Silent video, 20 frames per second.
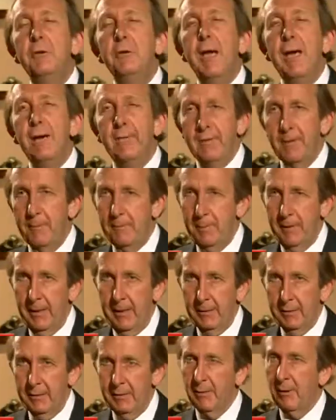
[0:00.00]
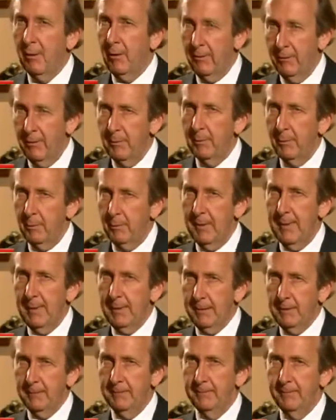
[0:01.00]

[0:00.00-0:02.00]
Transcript: you have an opinion on the bull market?